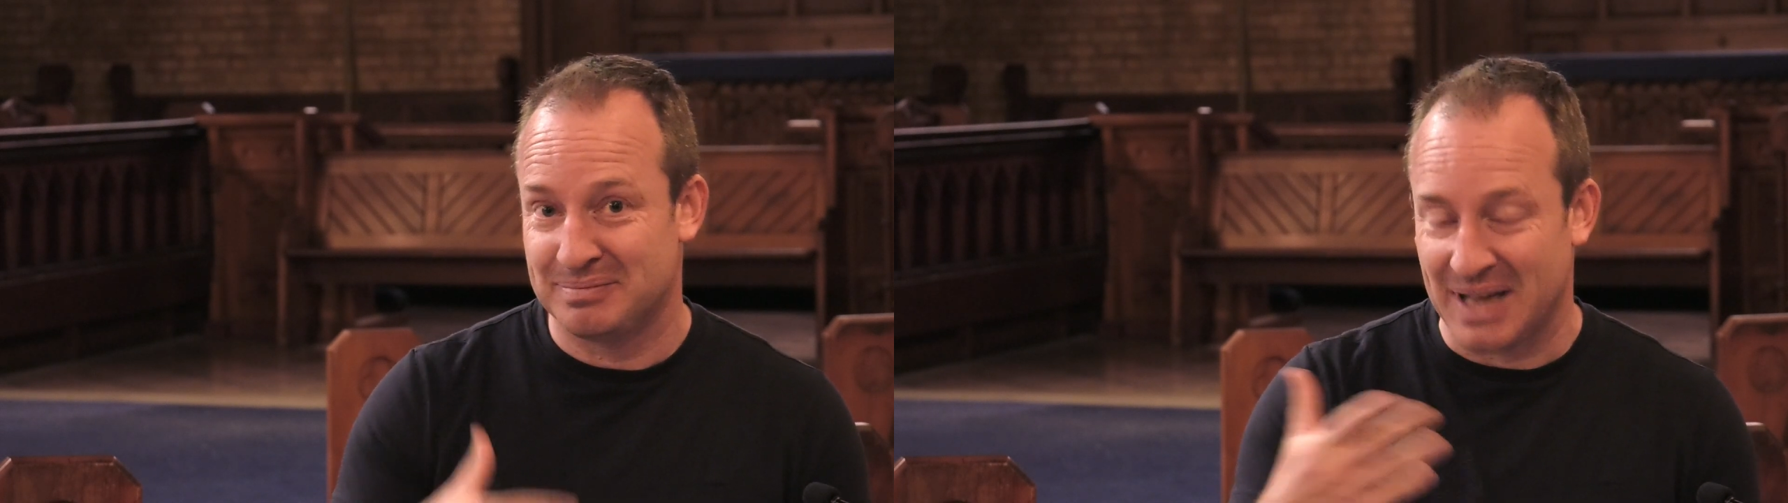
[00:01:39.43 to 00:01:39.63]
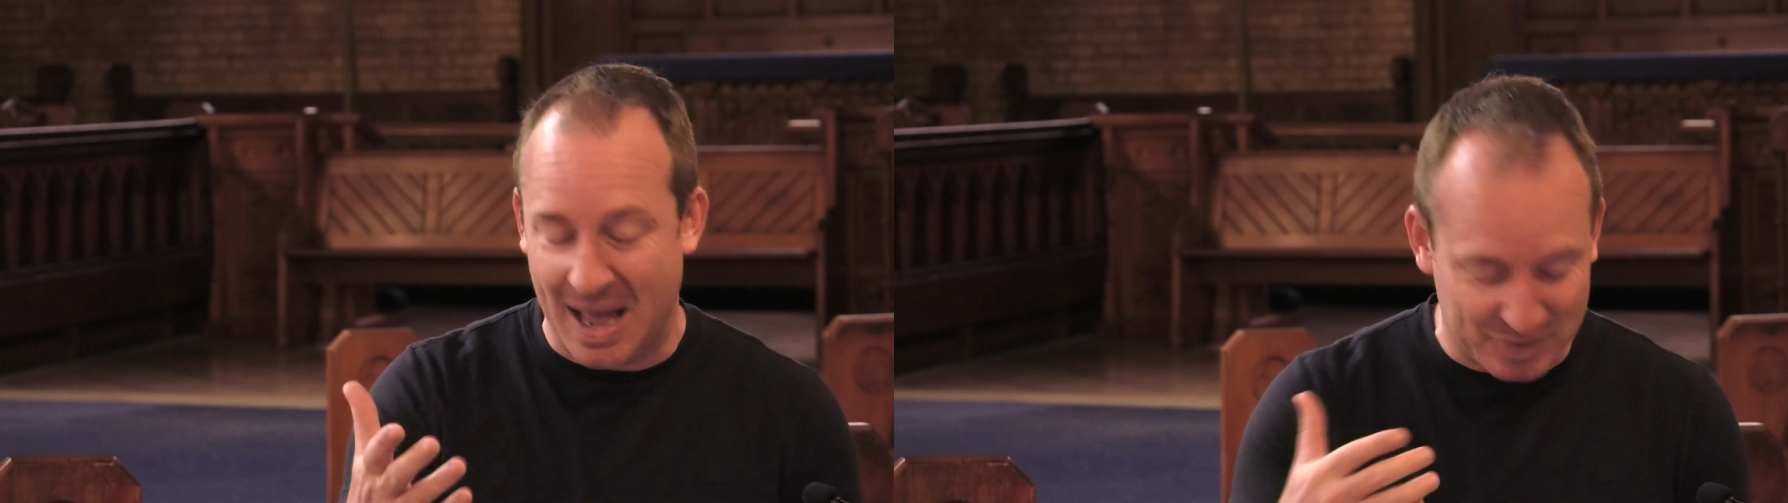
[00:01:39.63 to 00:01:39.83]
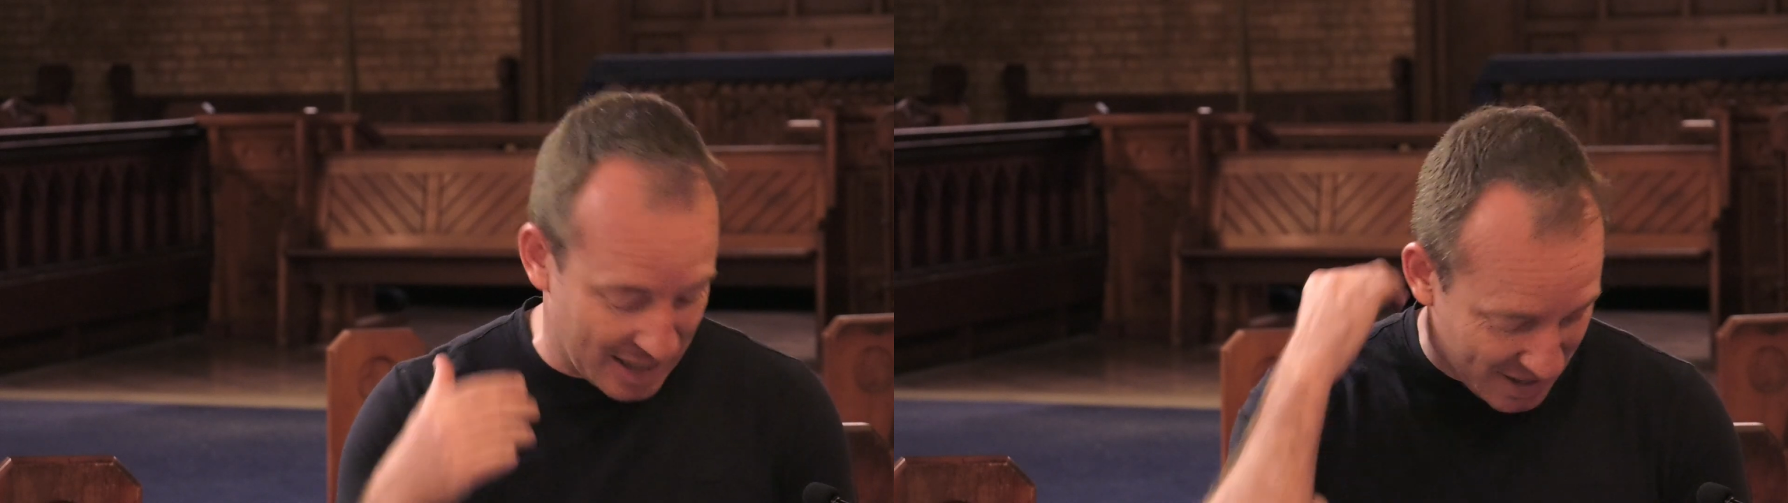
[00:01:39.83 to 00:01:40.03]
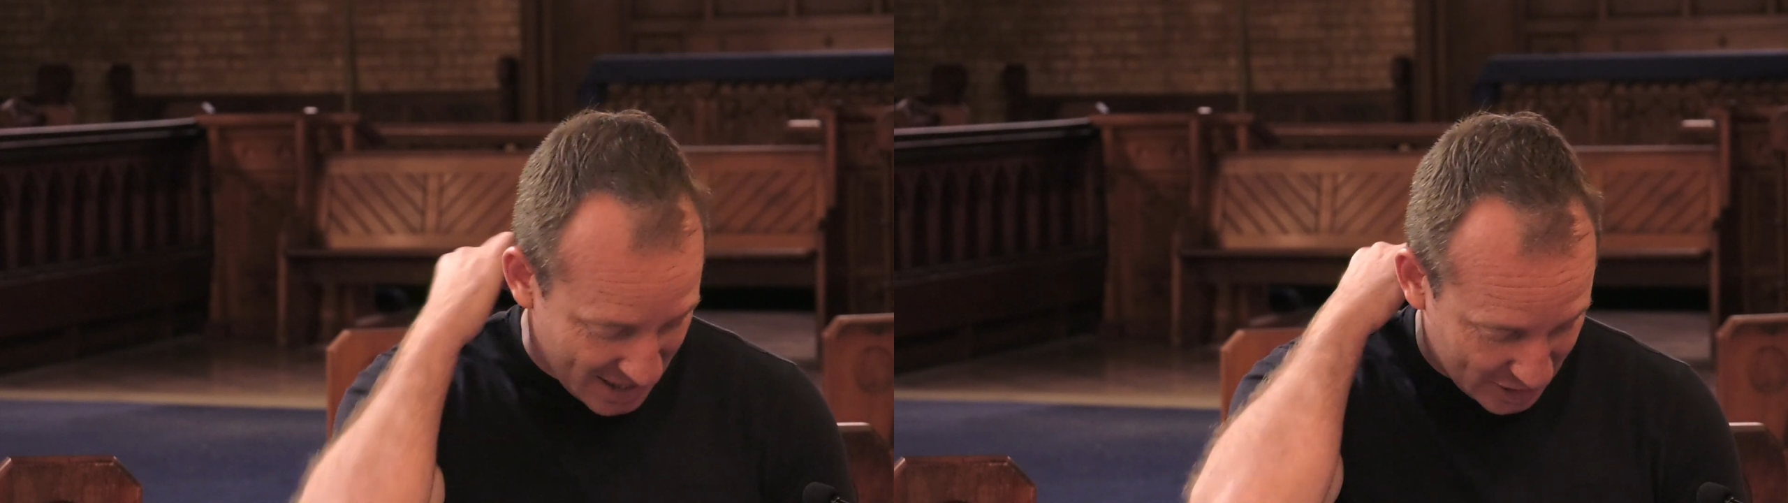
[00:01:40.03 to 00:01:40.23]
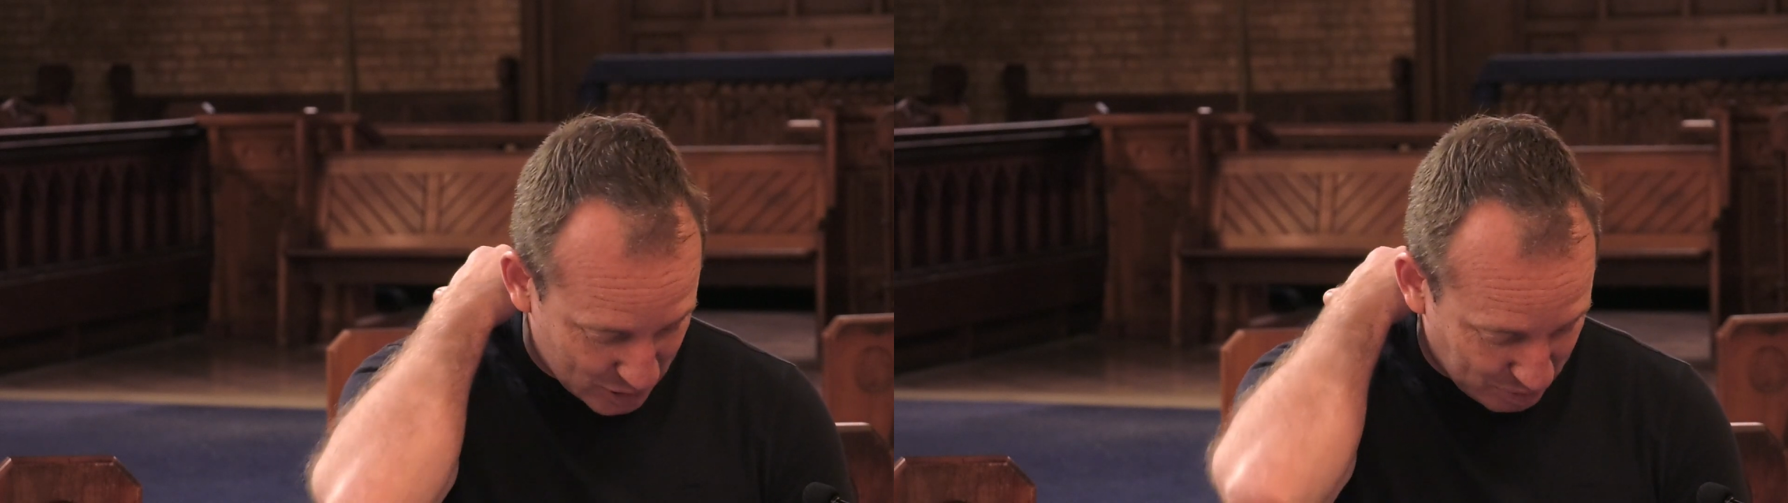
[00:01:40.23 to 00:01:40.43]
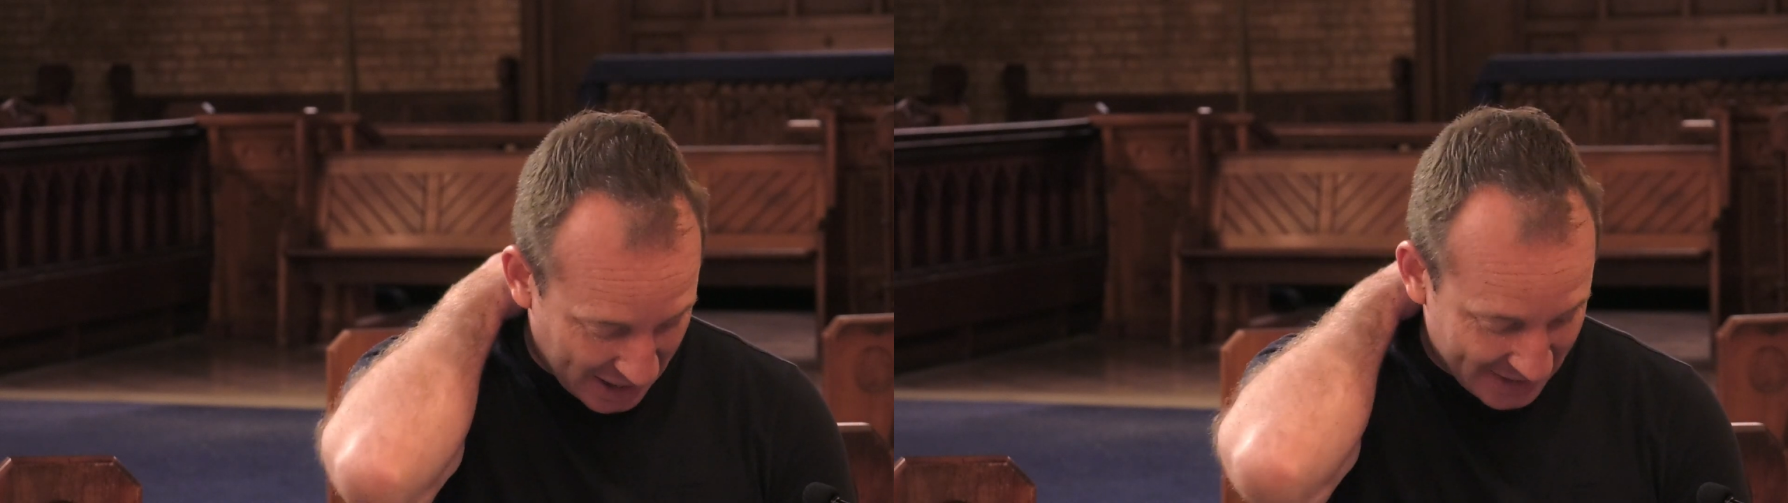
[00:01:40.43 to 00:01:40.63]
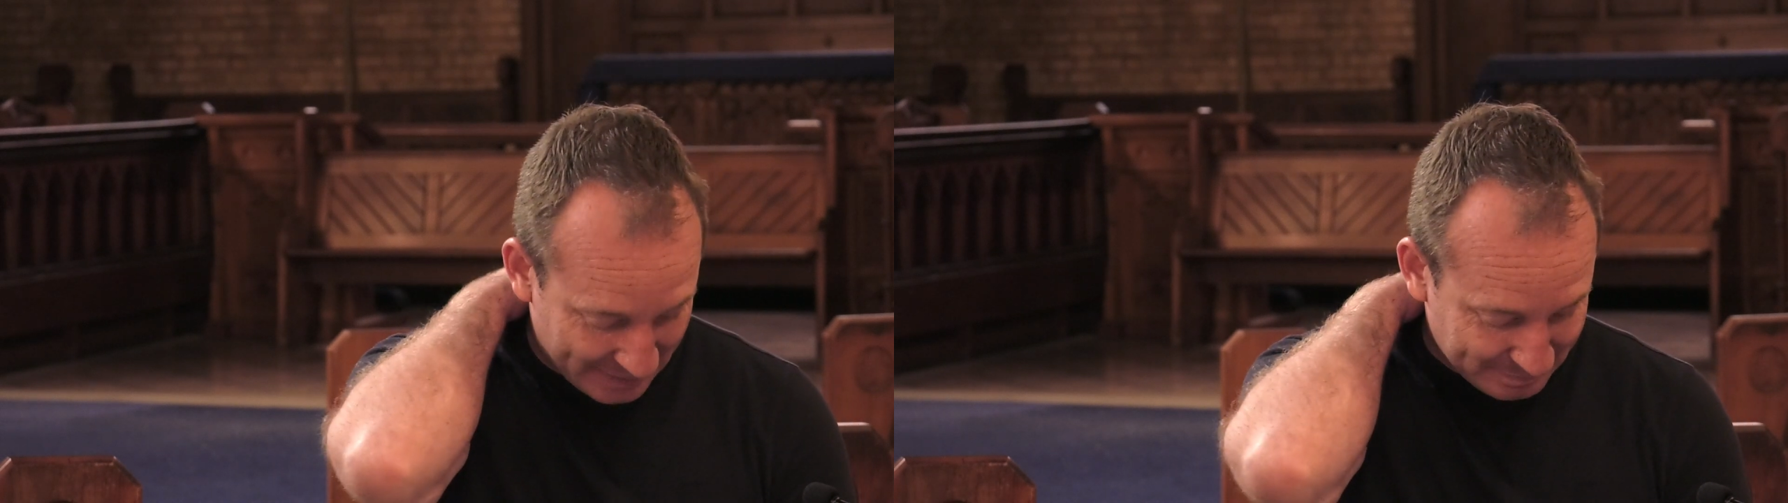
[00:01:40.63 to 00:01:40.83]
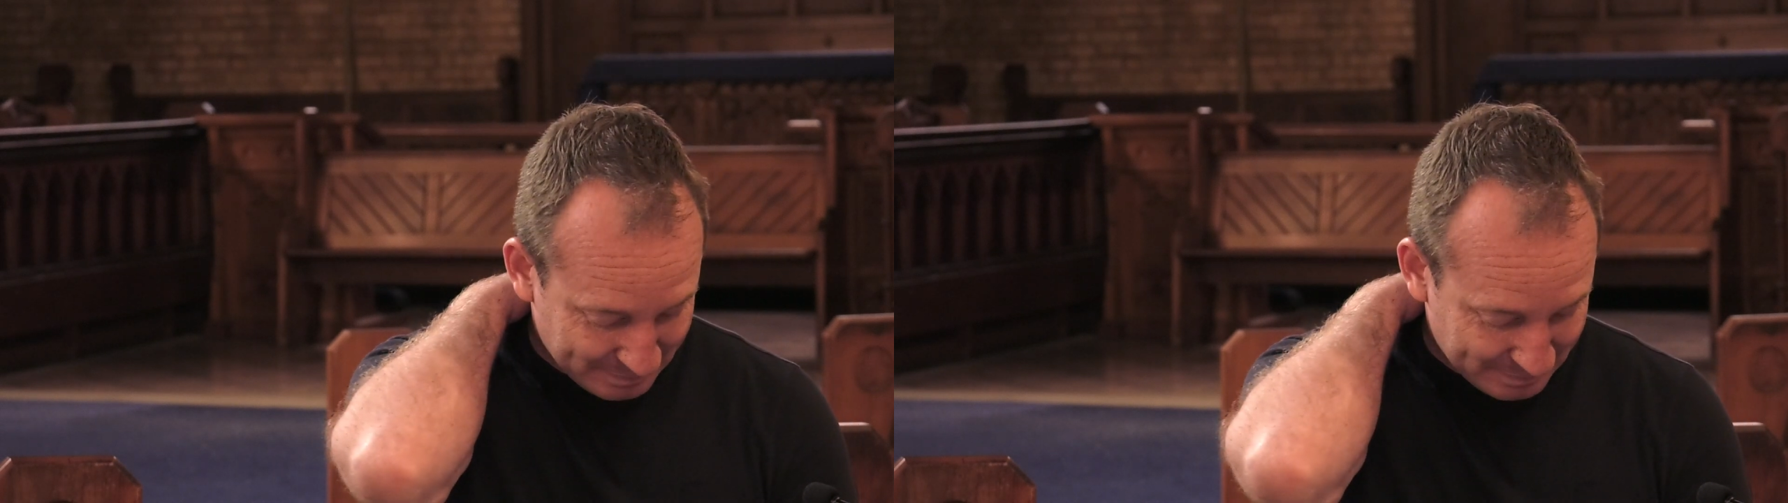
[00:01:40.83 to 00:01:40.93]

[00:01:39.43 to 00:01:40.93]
Perhaps let me explain.